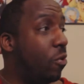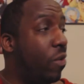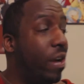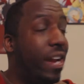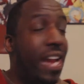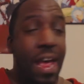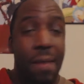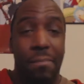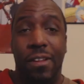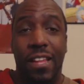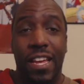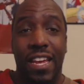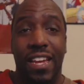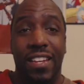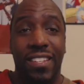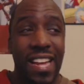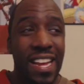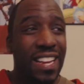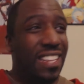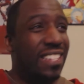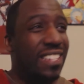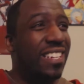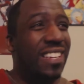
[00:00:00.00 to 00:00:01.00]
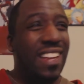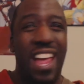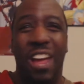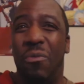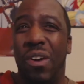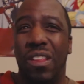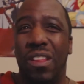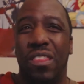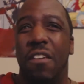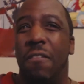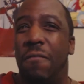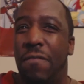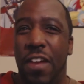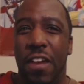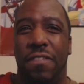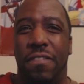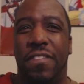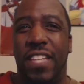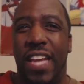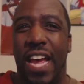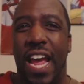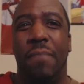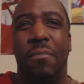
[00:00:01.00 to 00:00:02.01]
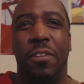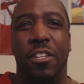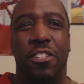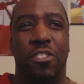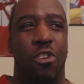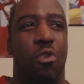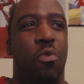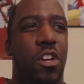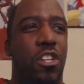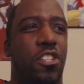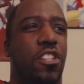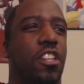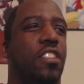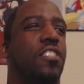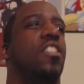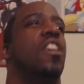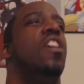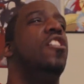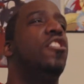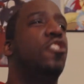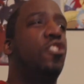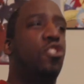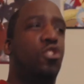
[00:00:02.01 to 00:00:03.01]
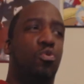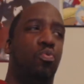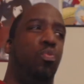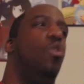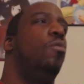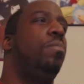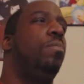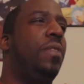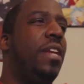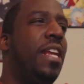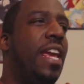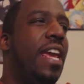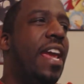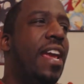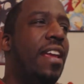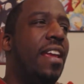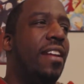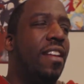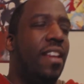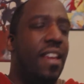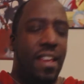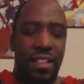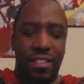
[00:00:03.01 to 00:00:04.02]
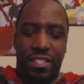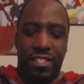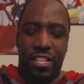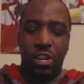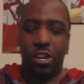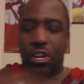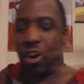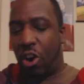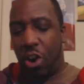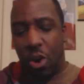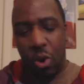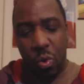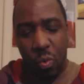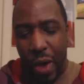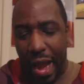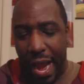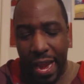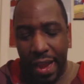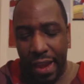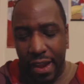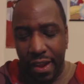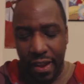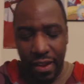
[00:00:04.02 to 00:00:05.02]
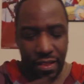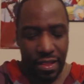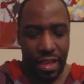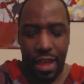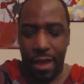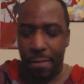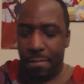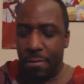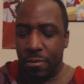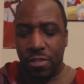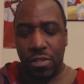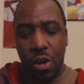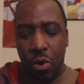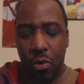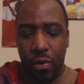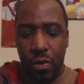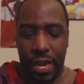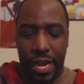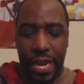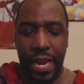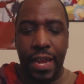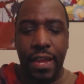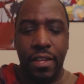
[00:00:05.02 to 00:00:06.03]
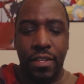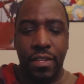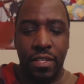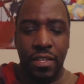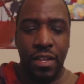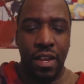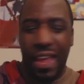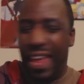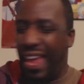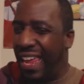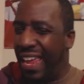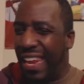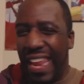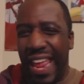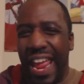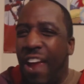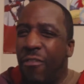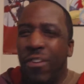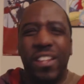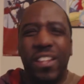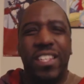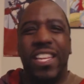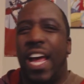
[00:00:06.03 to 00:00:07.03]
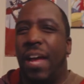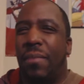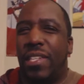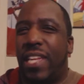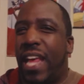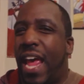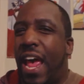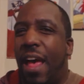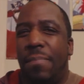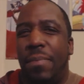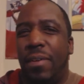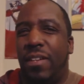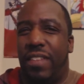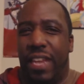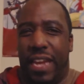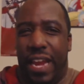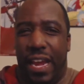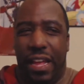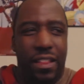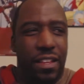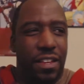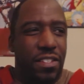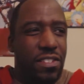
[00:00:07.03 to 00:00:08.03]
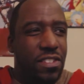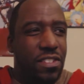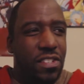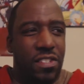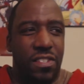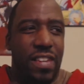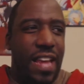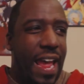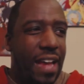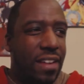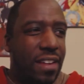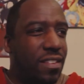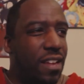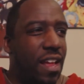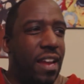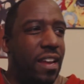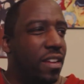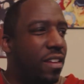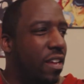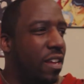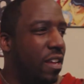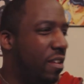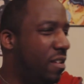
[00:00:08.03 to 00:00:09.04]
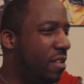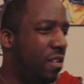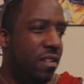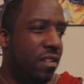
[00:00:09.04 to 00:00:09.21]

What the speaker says: doing that, please? This is like, what, the fifth time that someone just swooped in, took her away. The episode ends. And every time this happens, Elias just has, like,